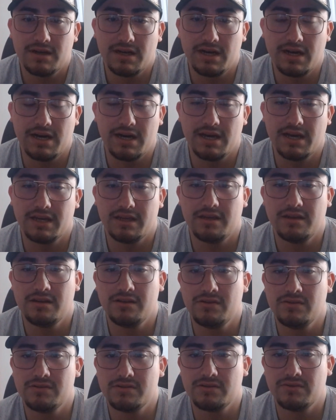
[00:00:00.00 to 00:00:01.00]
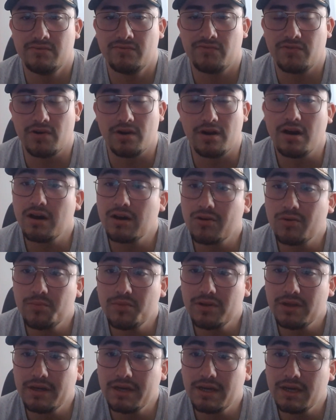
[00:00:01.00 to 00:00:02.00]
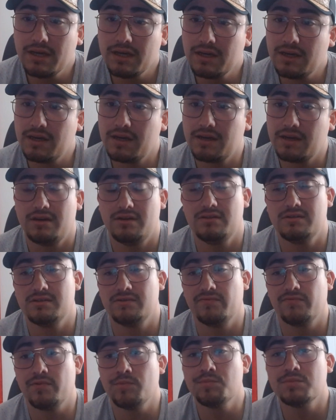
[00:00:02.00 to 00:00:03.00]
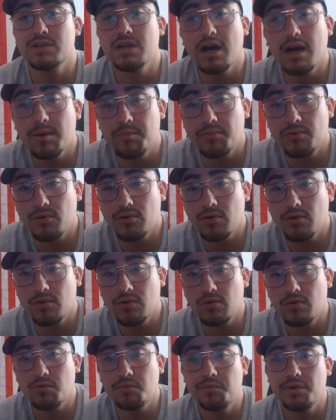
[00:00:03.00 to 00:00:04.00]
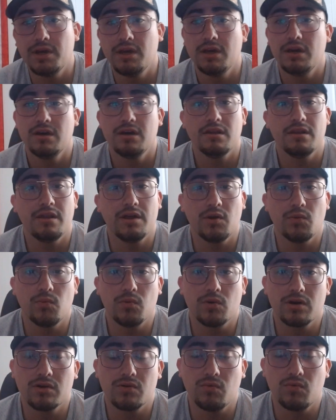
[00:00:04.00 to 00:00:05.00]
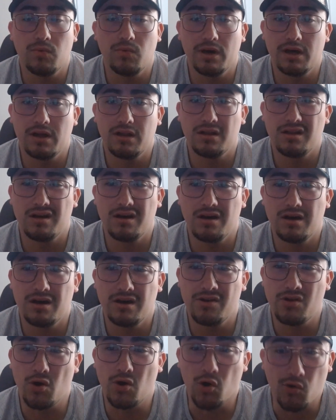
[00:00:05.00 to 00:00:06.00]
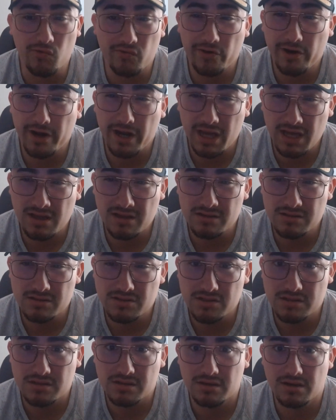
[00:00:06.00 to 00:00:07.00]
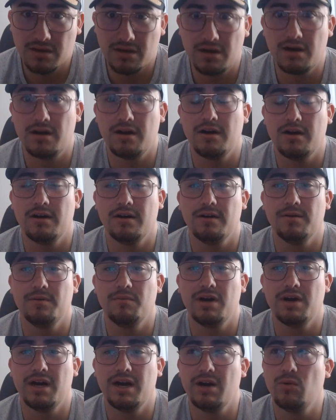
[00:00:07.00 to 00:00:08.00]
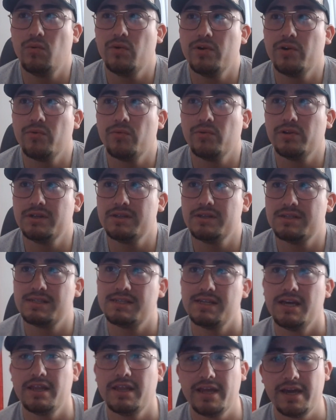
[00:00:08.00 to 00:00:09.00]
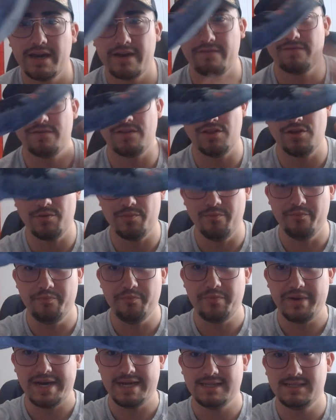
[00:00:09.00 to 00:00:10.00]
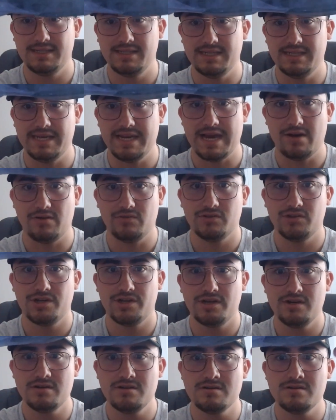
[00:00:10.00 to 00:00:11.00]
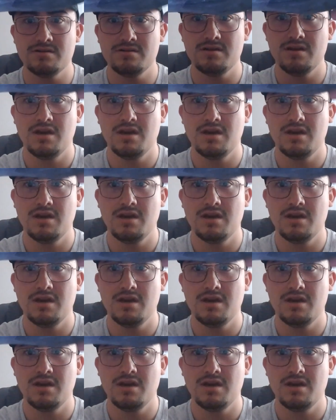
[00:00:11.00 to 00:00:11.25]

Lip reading: I can use them for auto belay, I can use them from top rope. They work well on overhangs. I wouldn't really say they have the best downturn.